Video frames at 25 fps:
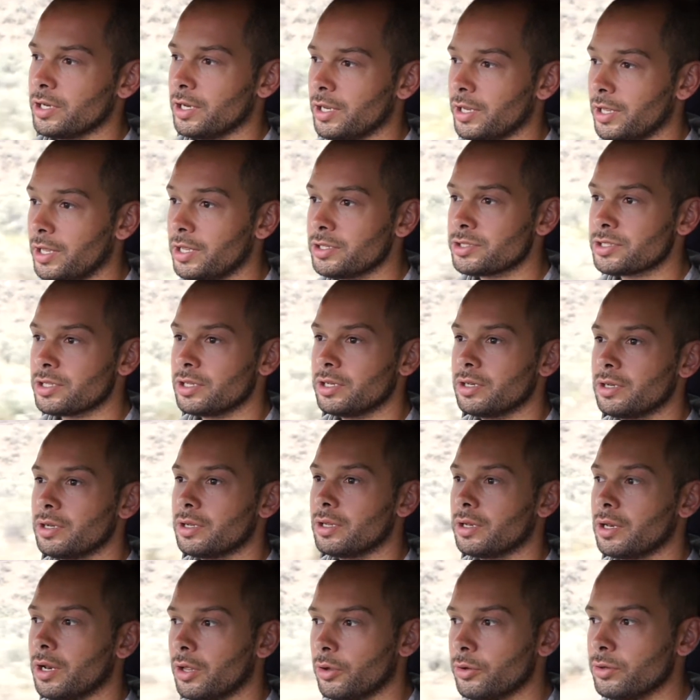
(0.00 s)
It
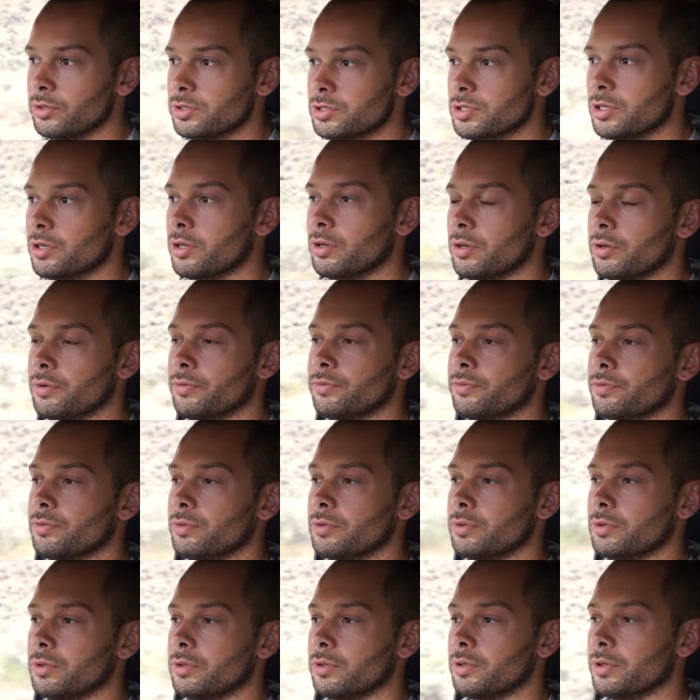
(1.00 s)
isn't loads
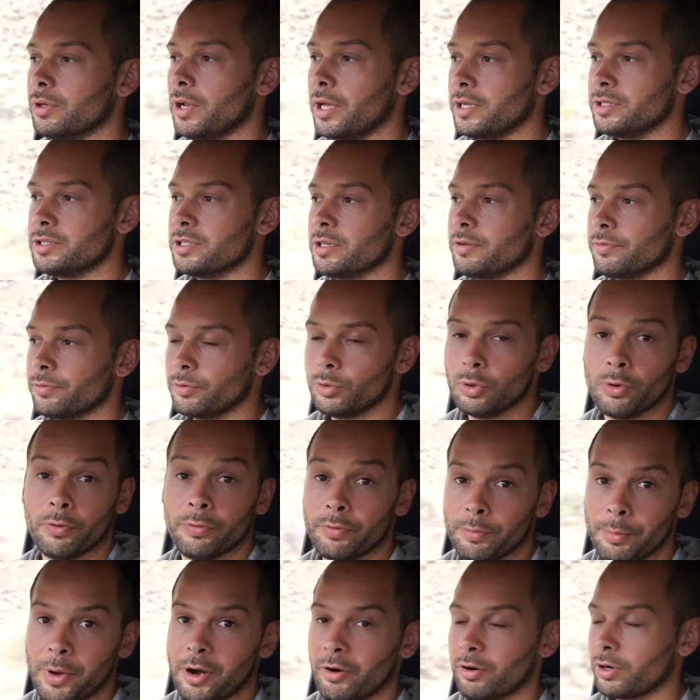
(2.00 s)
of native North
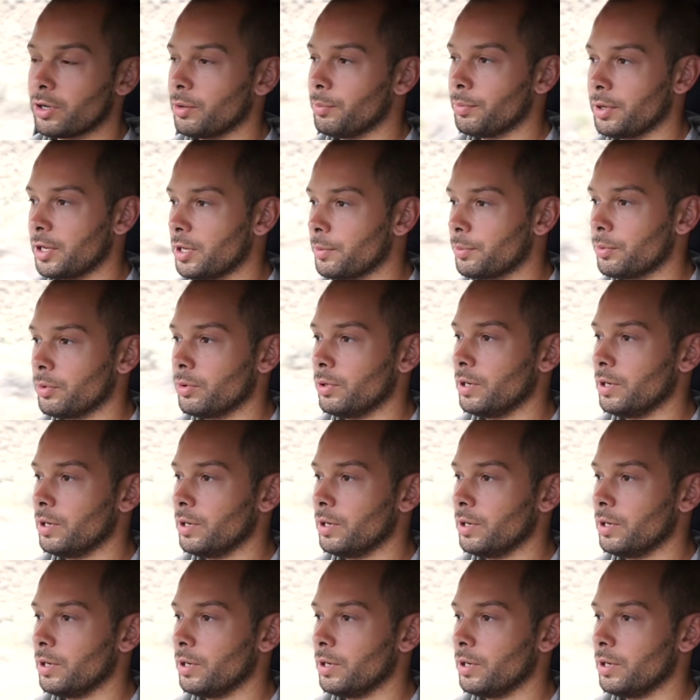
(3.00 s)
American people